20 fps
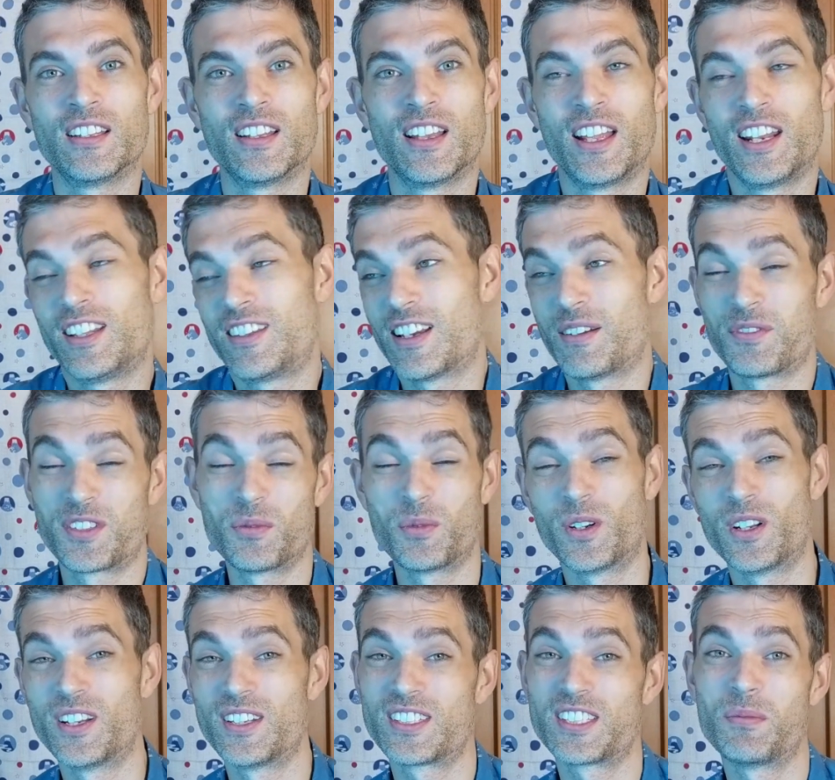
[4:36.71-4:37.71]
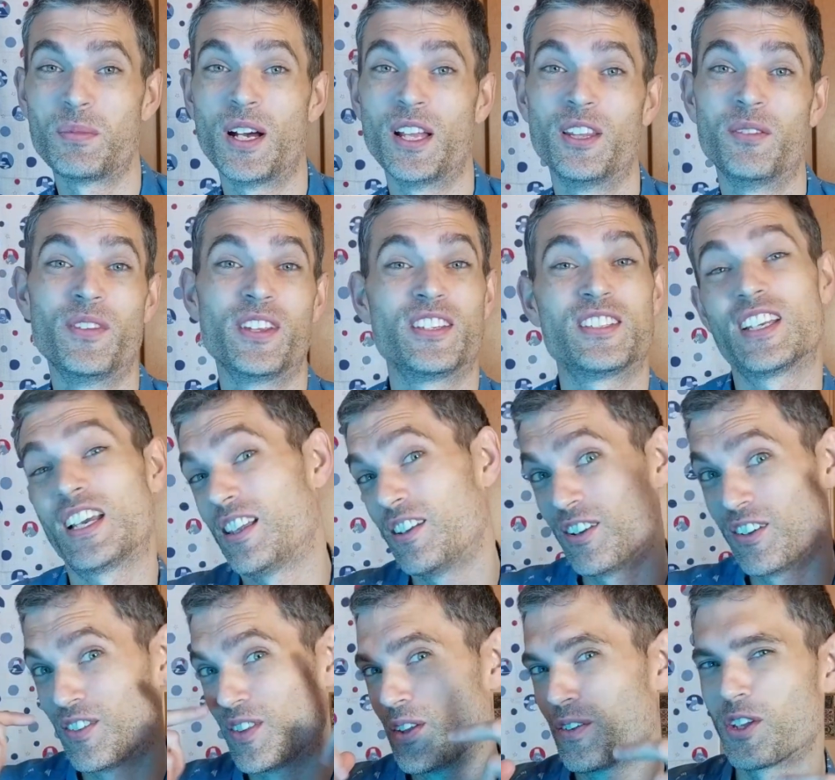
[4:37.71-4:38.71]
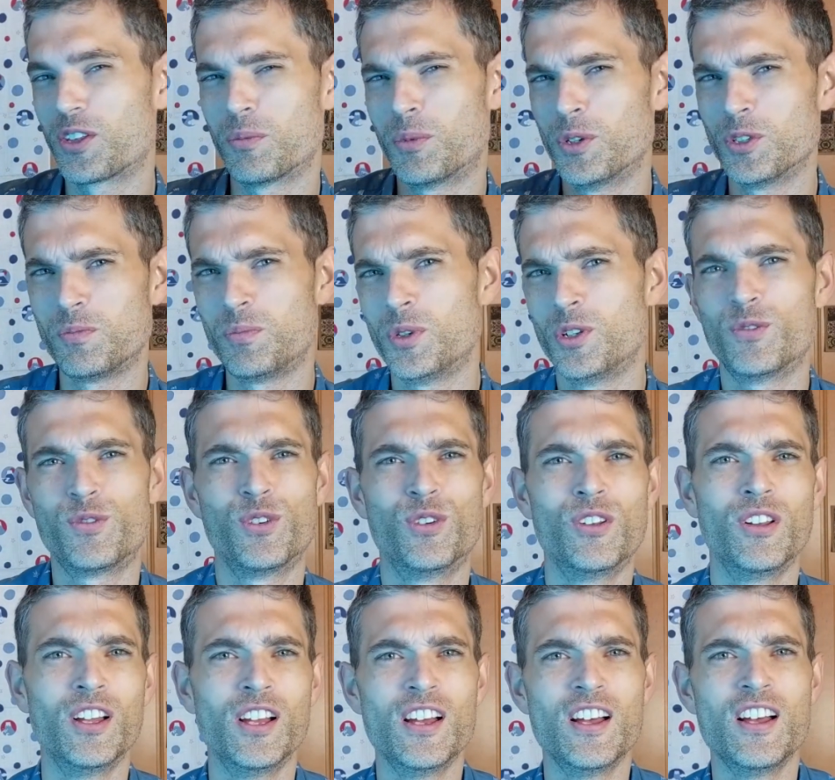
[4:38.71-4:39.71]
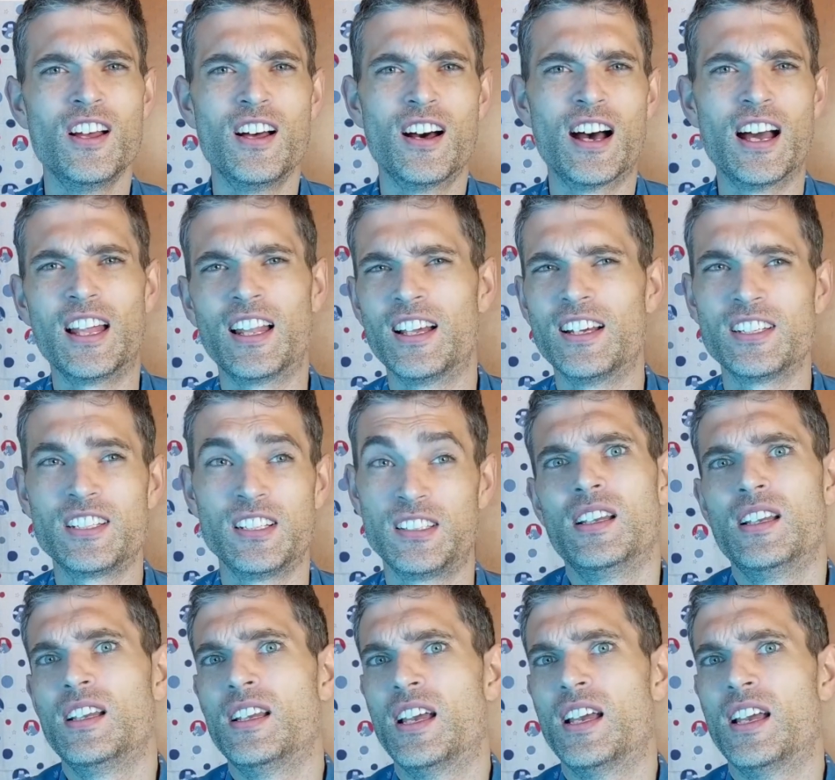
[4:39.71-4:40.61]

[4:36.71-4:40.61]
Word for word: anytime someone asks about them, they say, like, they've got the most beautiful eyelashes,